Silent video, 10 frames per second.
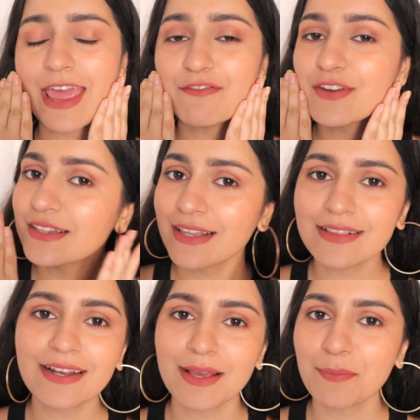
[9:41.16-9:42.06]

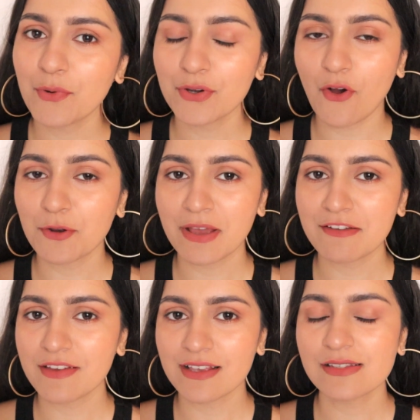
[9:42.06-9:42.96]
everything that I put on
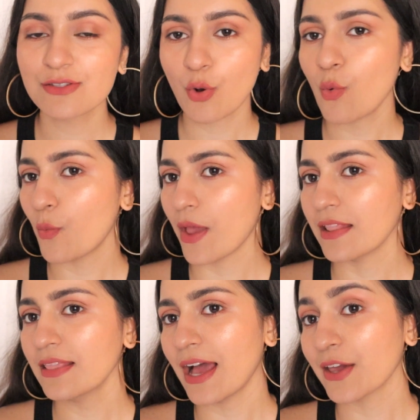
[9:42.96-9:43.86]
my face so
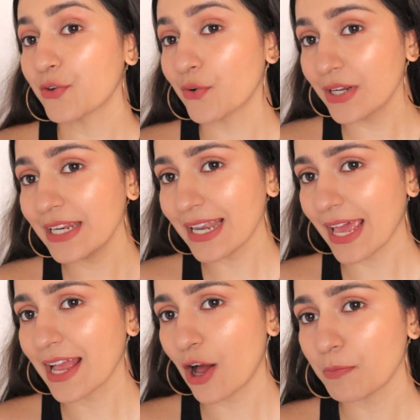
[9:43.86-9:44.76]
well. I really
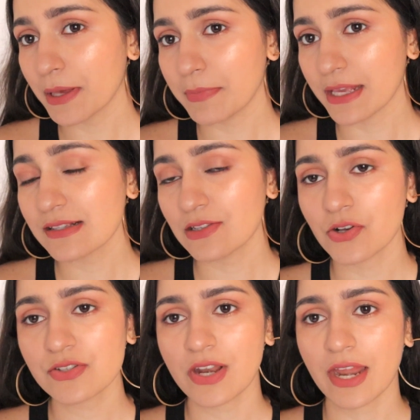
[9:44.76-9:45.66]
like how my base
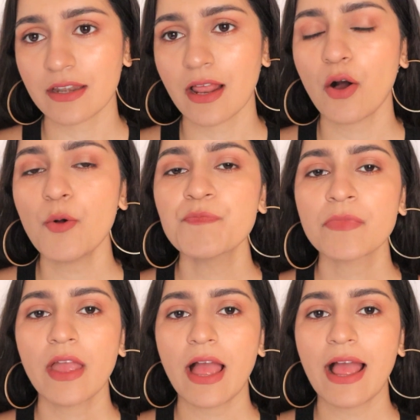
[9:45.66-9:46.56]
looks right now,
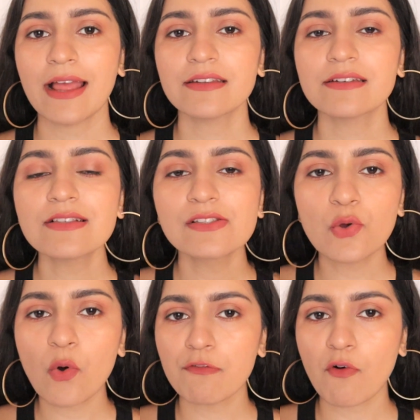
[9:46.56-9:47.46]
and it is
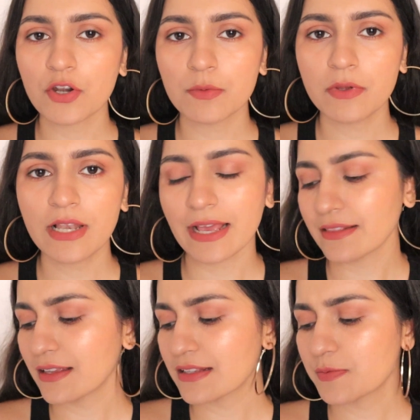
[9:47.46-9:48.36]
so affordable.
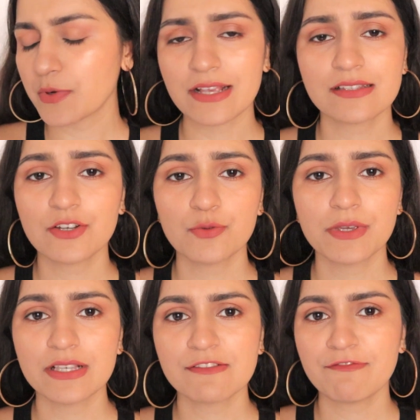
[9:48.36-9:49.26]
I think it's priced at
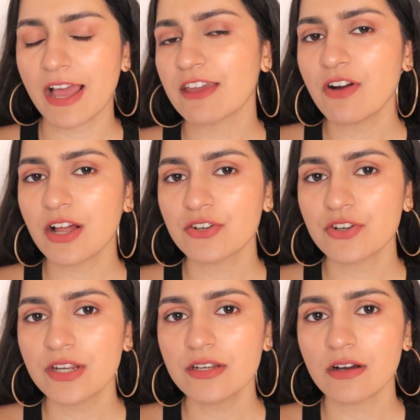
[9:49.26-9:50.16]
rupees
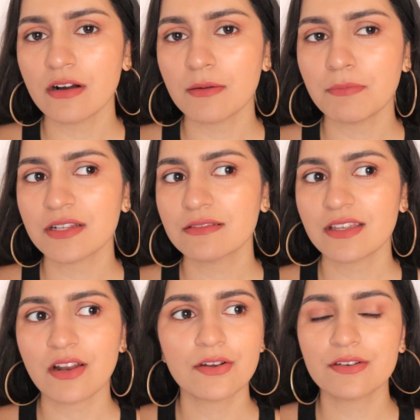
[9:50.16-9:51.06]
500, but
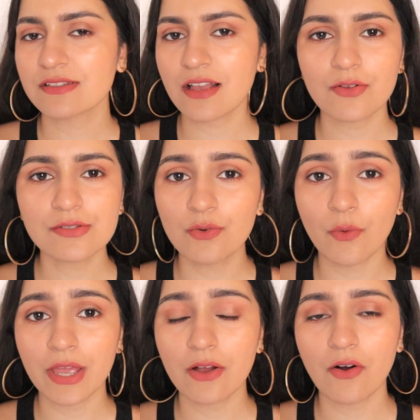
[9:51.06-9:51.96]
there are discounts
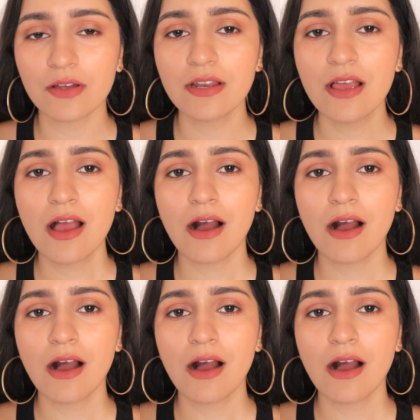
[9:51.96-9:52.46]
going on